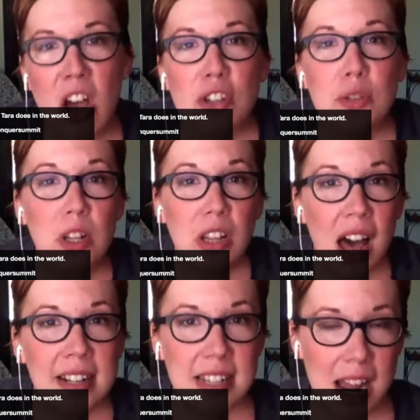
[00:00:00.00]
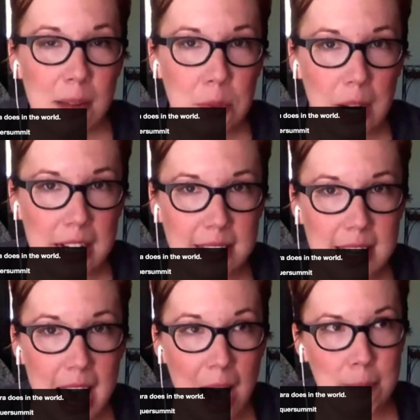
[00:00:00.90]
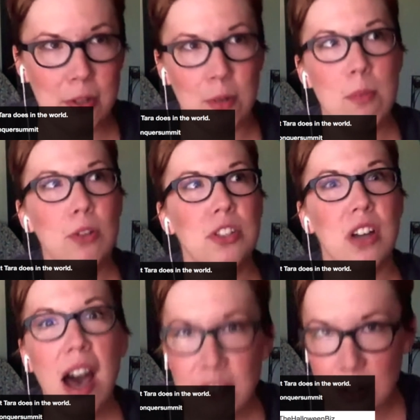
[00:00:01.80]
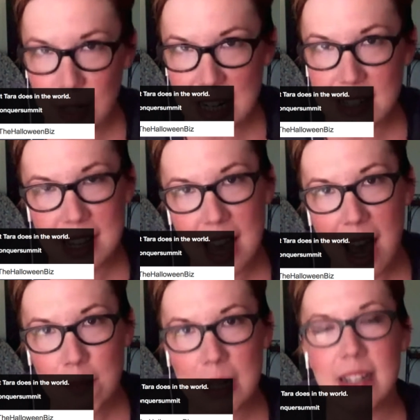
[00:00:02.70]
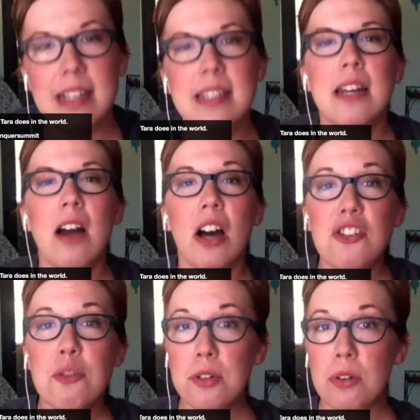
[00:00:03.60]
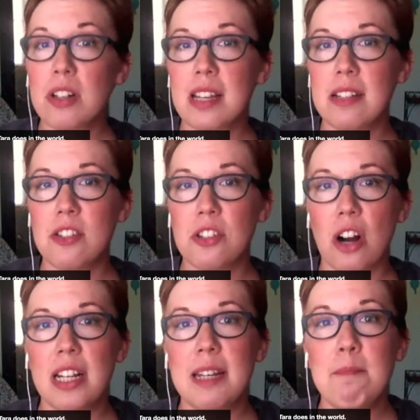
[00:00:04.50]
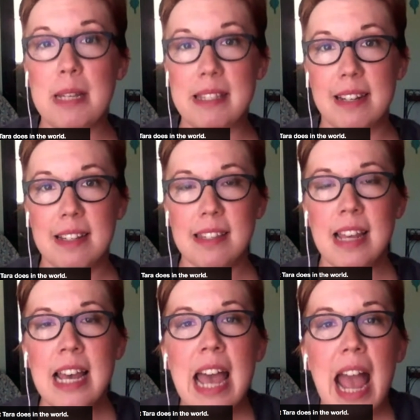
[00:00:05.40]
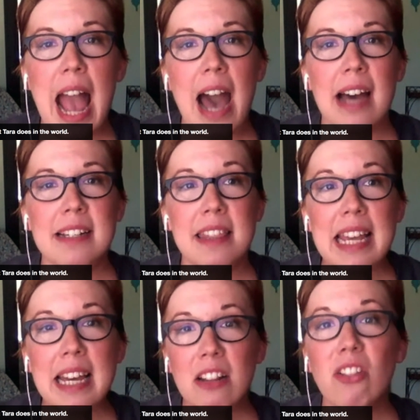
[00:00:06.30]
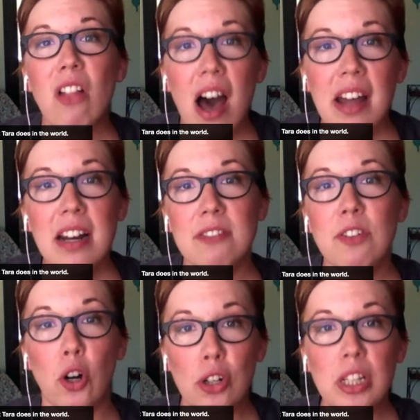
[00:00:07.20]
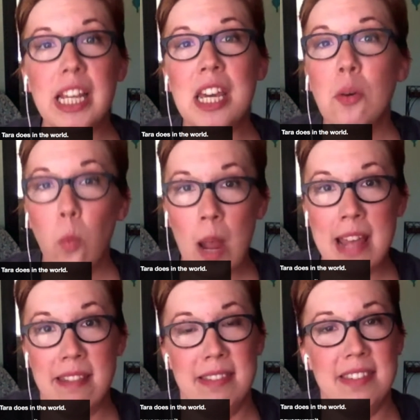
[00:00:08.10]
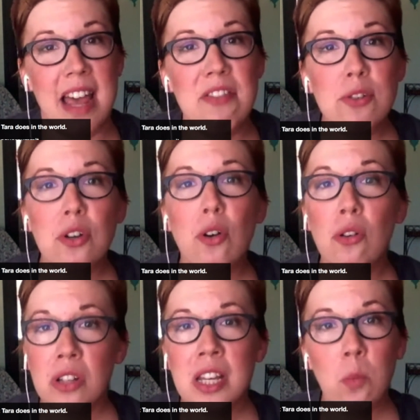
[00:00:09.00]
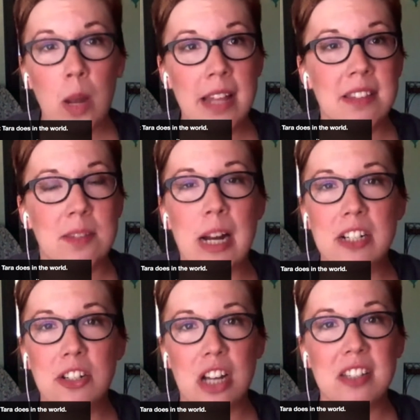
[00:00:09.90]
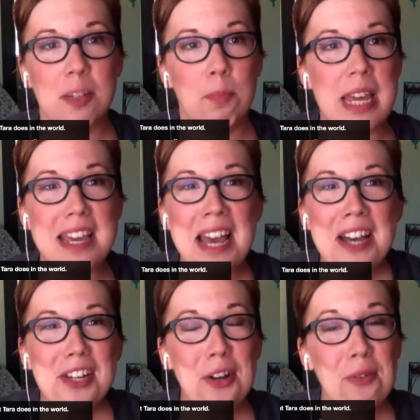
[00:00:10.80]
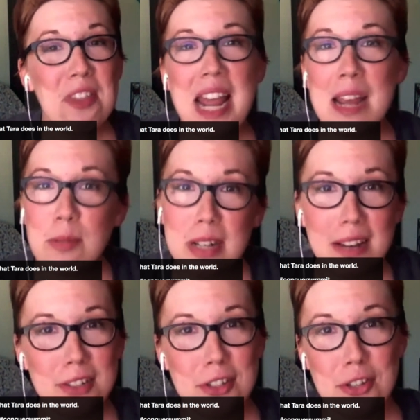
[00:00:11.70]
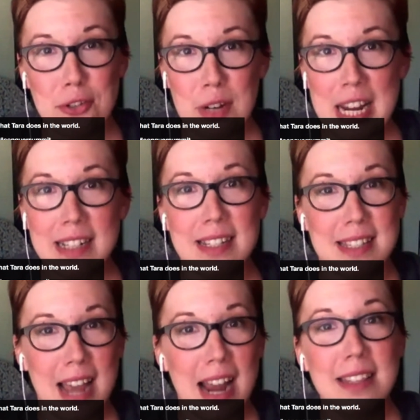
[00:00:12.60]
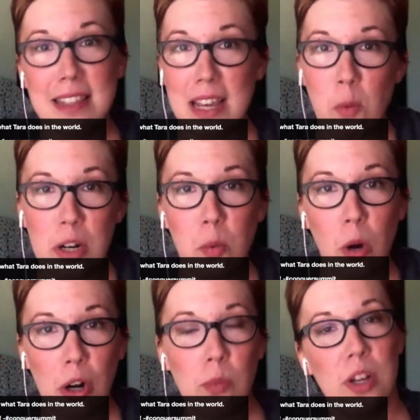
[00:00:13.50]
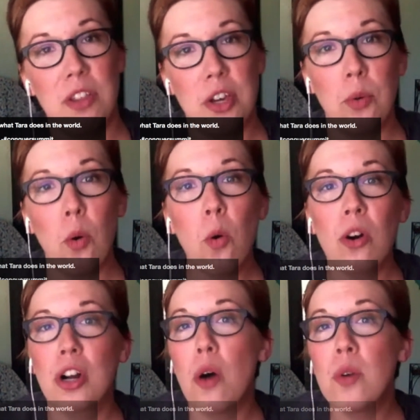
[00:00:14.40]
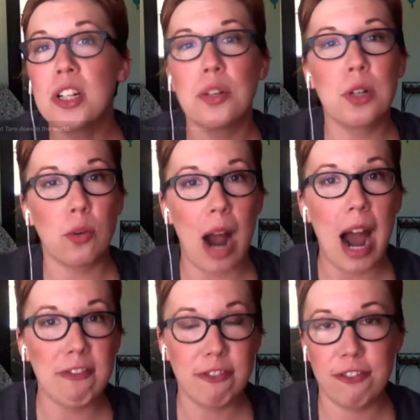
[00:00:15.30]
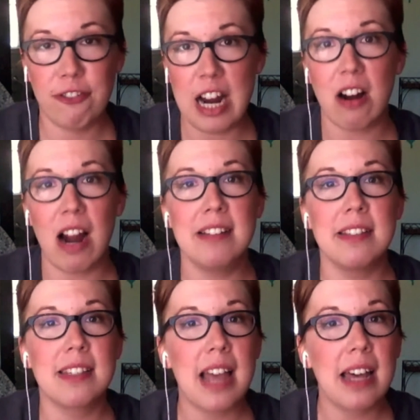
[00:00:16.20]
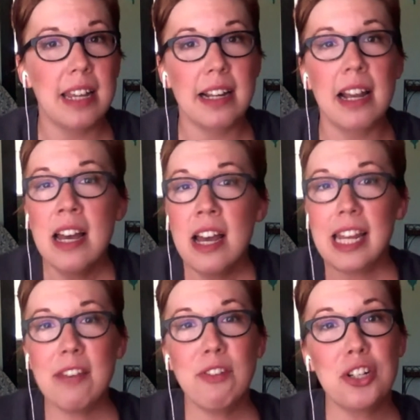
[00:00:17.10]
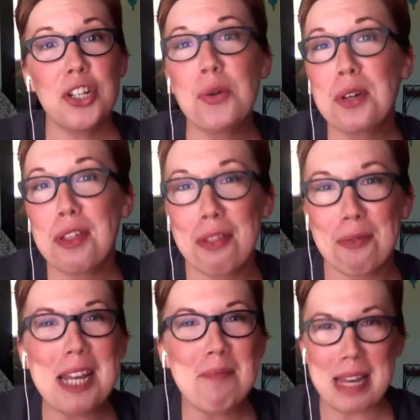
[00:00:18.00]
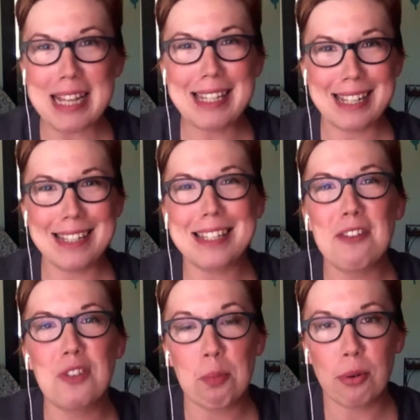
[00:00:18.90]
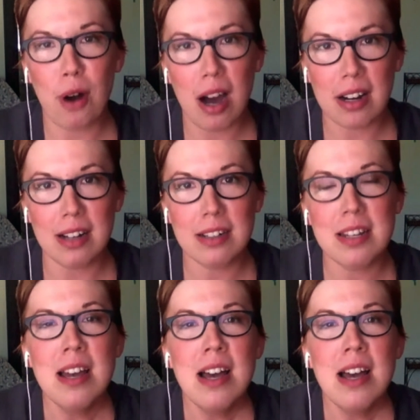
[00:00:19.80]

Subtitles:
So a lot of times what I see happen, or most often what I see happen, is that entrepreneurs get started in business and they get a lot of early wins. And those early wins might just be, the neighbor down the street deciding that they want to work with you, or going to a craft fair and selling even 2 or 3 pieces of your product.